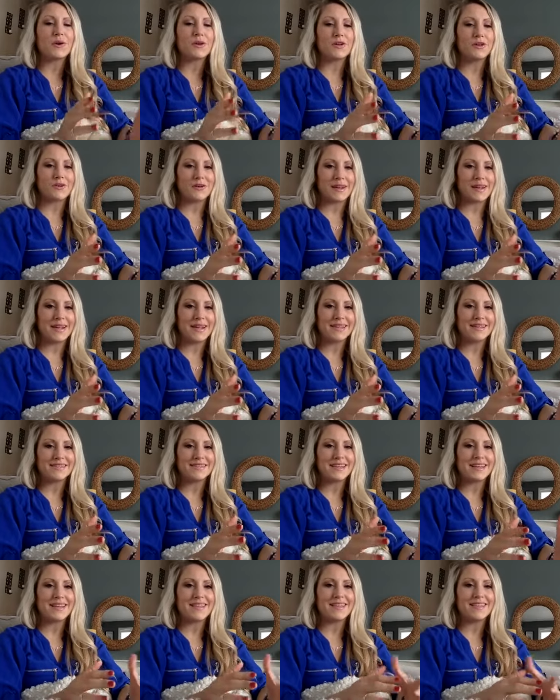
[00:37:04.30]
your kids
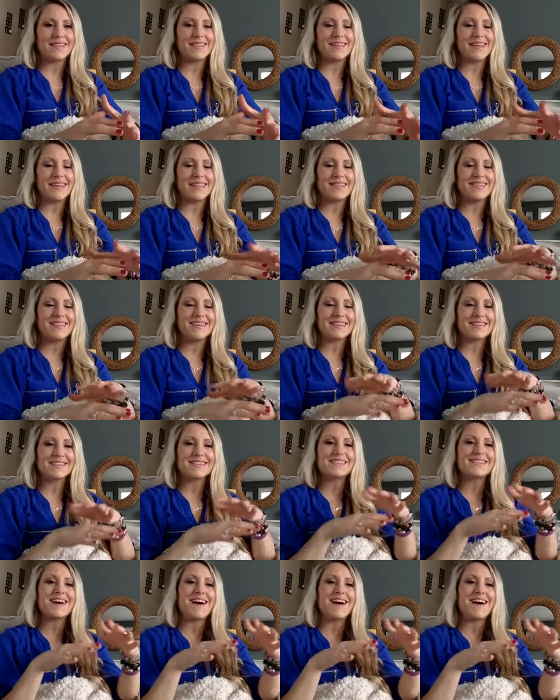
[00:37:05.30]
in this